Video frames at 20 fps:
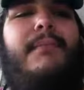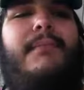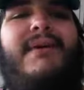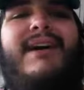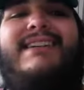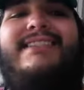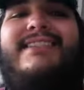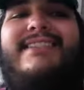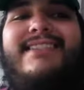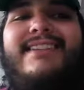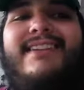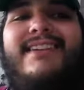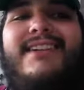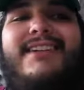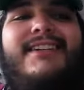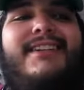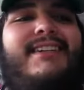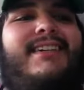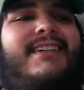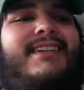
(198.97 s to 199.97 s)
But
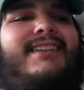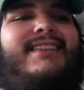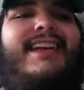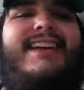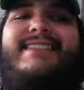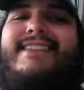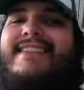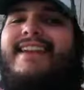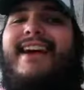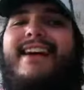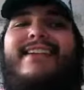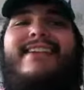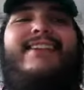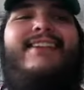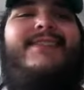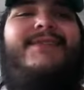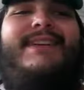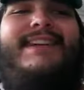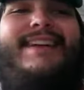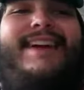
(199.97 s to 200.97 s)
that's not
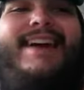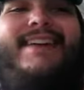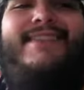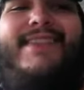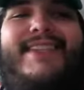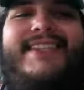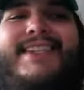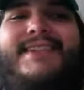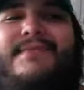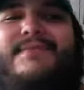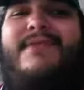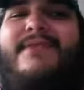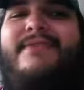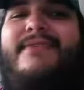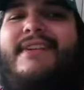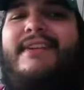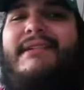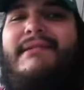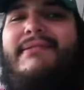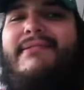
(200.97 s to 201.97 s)
all we have in this
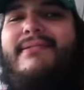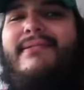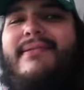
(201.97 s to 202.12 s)
movie.